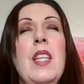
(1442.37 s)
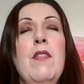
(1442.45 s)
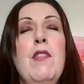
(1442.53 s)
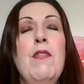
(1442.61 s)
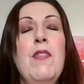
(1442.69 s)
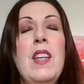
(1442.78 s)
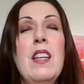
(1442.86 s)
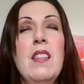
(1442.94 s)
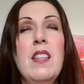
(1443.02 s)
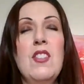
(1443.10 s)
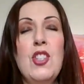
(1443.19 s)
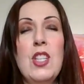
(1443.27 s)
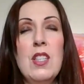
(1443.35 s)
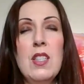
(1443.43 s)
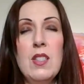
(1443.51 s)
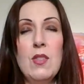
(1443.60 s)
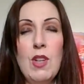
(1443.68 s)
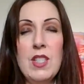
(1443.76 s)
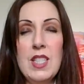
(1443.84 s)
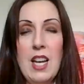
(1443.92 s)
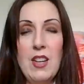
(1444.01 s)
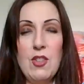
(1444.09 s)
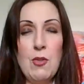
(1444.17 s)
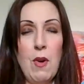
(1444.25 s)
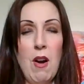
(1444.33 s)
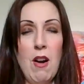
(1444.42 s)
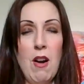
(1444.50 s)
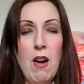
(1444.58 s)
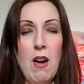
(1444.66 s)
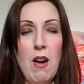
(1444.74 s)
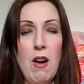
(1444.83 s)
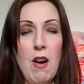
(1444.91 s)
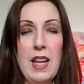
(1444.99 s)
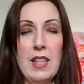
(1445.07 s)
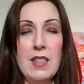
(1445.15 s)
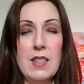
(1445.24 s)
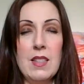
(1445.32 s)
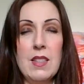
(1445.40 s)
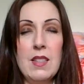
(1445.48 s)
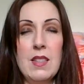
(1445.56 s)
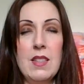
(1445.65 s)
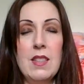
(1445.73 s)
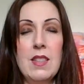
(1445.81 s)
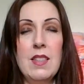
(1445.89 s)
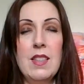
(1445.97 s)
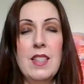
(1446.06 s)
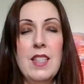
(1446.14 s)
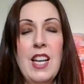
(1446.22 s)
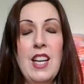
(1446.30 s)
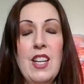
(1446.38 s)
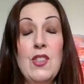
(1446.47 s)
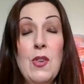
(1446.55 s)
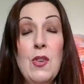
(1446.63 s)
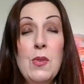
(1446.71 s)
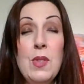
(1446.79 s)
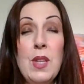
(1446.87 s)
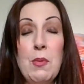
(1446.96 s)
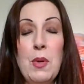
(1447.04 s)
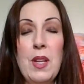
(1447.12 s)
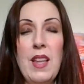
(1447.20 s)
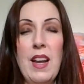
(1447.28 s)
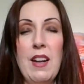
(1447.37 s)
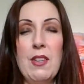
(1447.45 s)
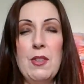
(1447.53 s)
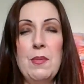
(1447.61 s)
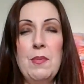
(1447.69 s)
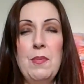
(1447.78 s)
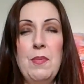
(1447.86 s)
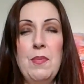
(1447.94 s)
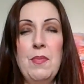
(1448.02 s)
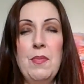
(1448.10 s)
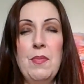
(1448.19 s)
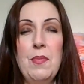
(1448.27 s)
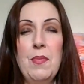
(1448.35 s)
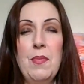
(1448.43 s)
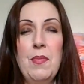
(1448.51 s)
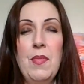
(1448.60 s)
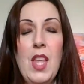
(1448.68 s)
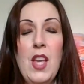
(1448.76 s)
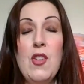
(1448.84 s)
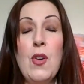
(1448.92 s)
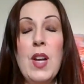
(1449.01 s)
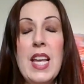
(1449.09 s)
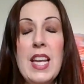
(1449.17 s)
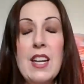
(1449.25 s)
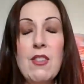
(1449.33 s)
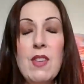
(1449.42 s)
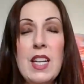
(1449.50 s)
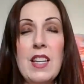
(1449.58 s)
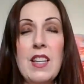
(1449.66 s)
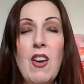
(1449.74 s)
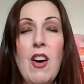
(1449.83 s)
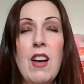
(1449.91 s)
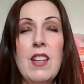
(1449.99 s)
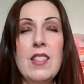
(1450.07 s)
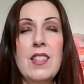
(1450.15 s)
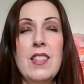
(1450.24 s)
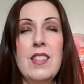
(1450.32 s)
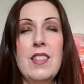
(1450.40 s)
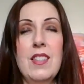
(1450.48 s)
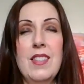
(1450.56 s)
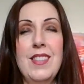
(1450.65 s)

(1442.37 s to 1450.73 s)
if you feel the chills run down your arms and legs, know that we're there. You're hearing us